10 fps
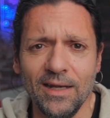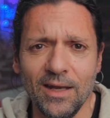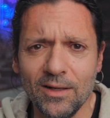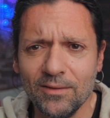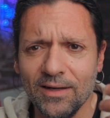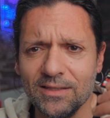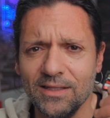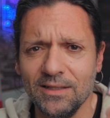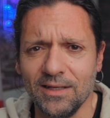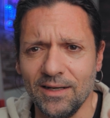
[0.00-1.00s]
another S
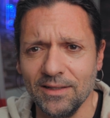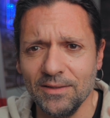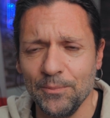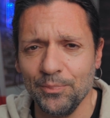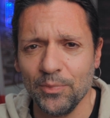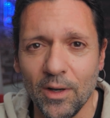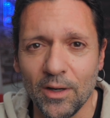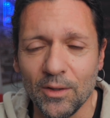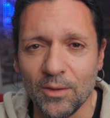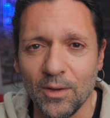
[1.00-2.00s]
D card
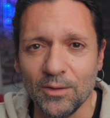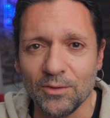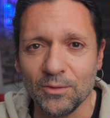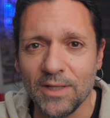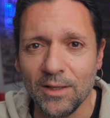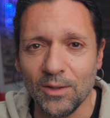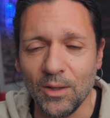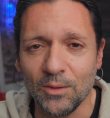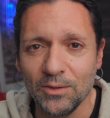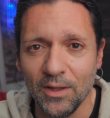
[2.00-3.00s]
where you're going to
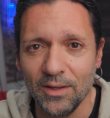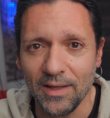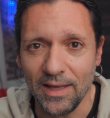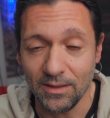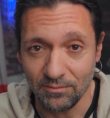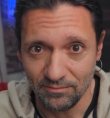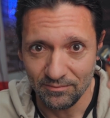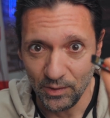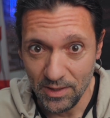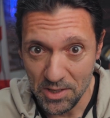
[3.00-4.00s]
download and
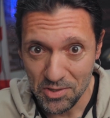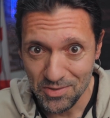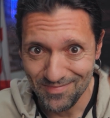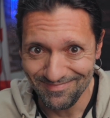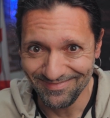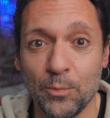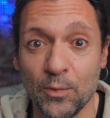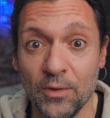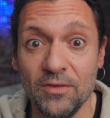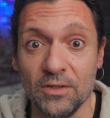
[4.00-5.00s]
put here the
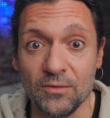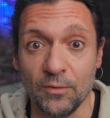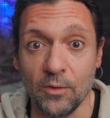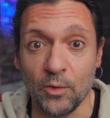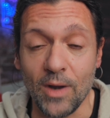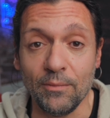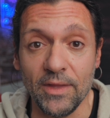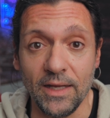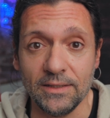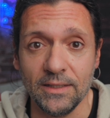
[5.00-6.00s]
previous firmware
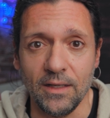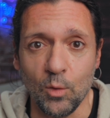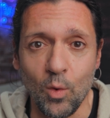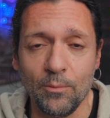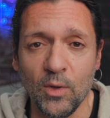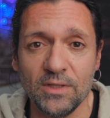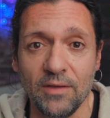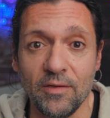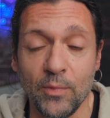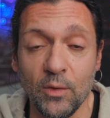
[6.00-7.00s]
update, the one point
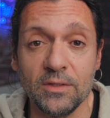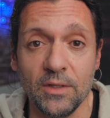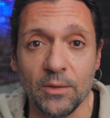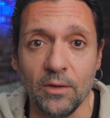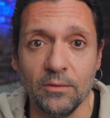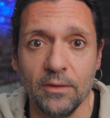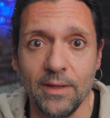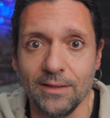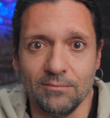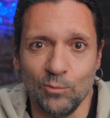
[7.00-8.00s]
seven point zero,
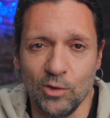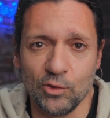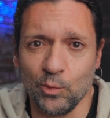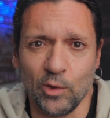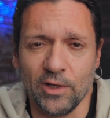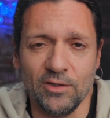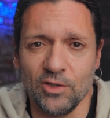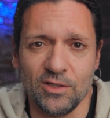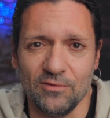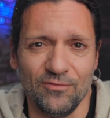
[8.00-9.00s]
that was working
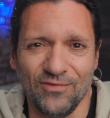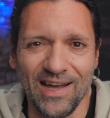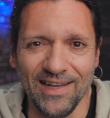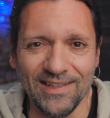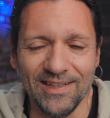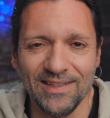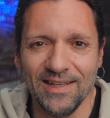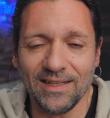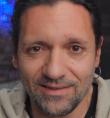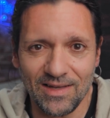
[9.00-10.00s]
just fine.
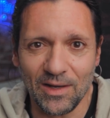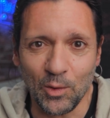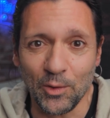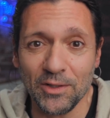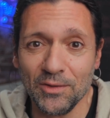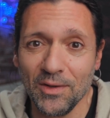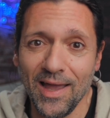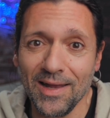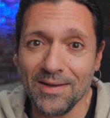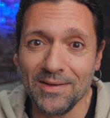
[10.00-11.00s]
And according to
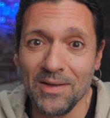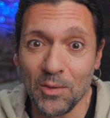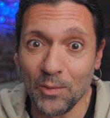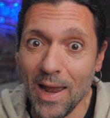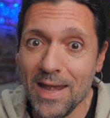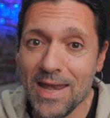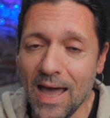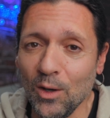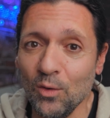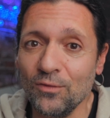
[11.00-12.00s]
Canon, right
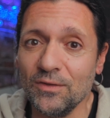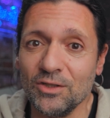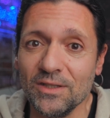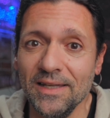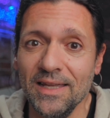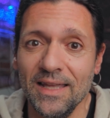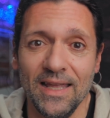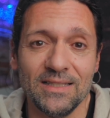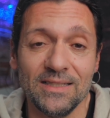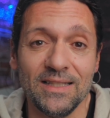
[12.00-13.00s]
now, officially,
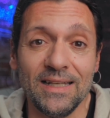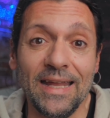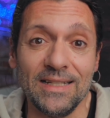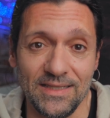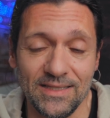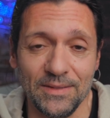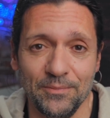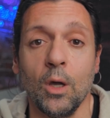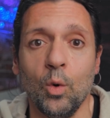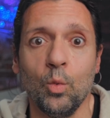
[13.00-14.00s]
it's the latest.
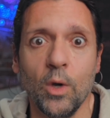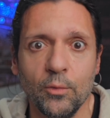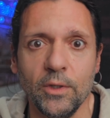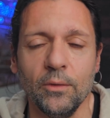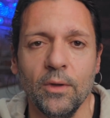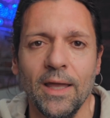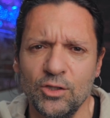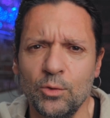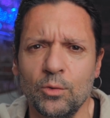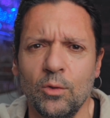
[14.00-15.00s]
So what do we do?
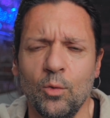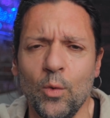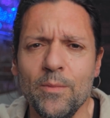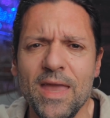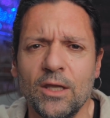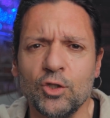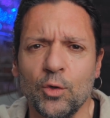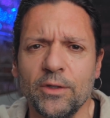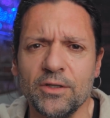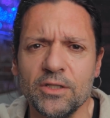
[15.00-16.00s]
As usual, we make
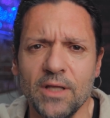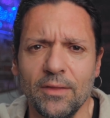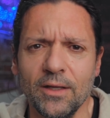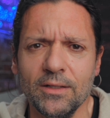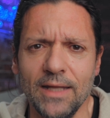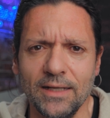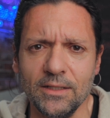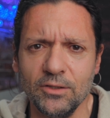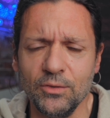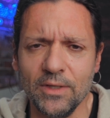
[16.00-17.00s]
sure there's nothing
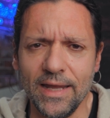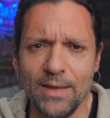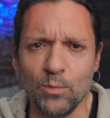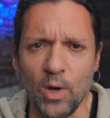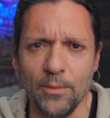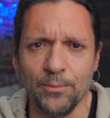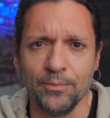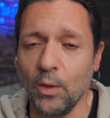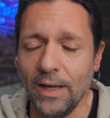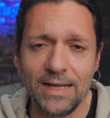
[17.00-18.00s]
connected to the camera.
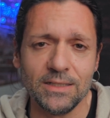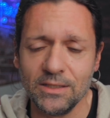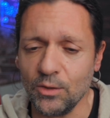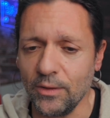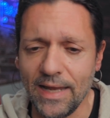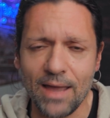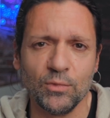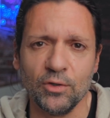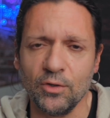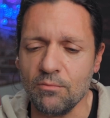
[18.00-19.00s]
No lens, no
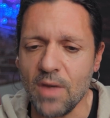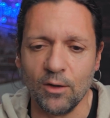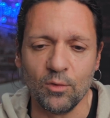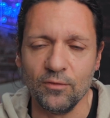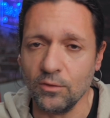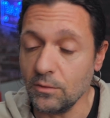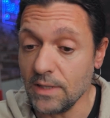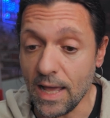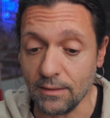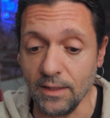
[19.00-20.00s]
adapter, no
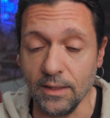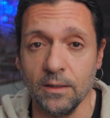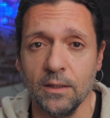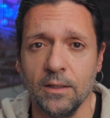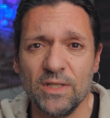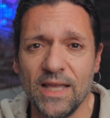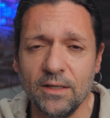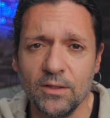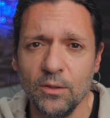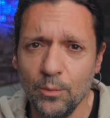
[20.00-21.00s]
microphone, nothing. We
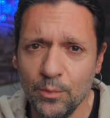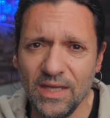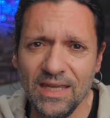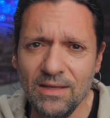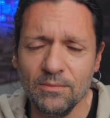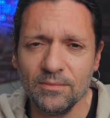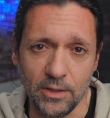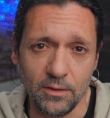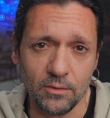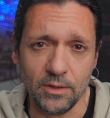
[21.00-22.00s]
set it to P
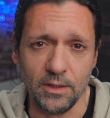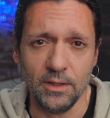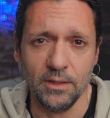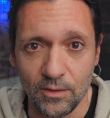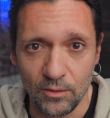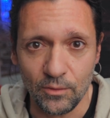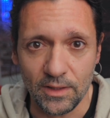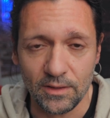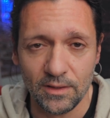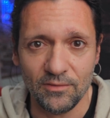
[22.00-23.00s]
priority and do
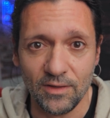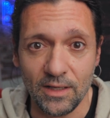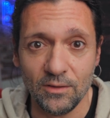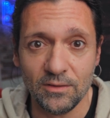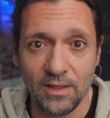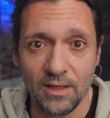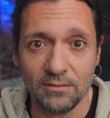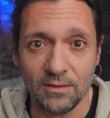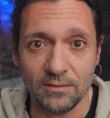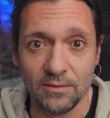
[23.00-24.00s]
it. If Canon
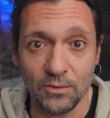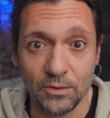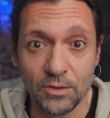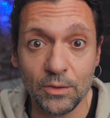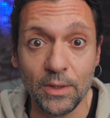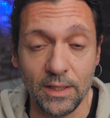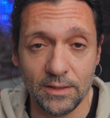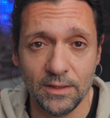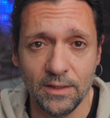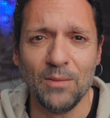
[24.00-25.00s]
tells us to do
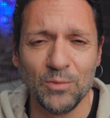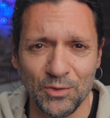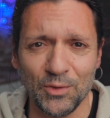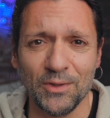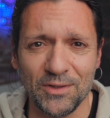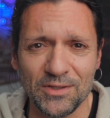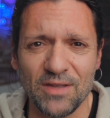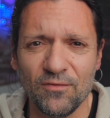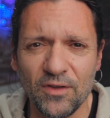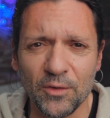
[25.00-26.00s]
it, I'm sure there
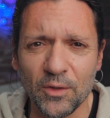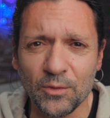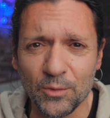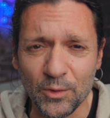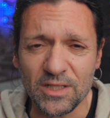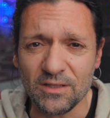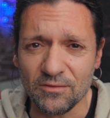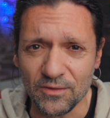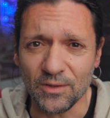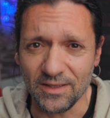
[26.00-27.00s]
is a very good
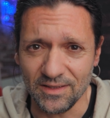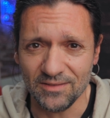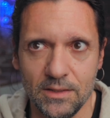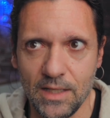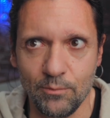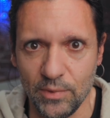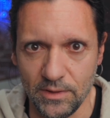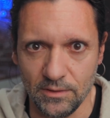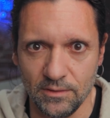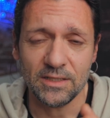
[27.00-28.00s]
reason for it. Things
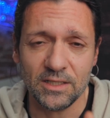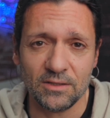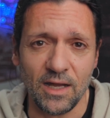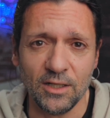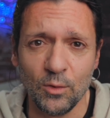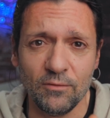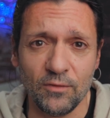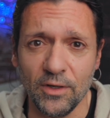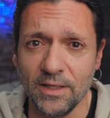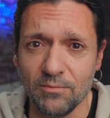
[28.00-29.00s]
happen. Let's try to
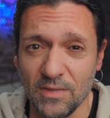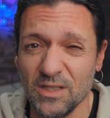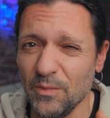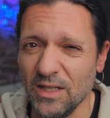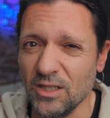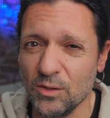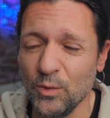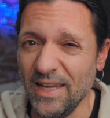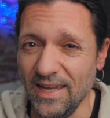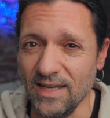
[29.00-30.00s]
avoid them as much
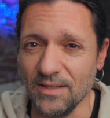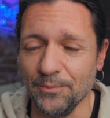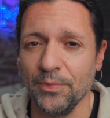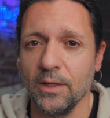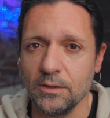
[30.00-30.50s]
as we can.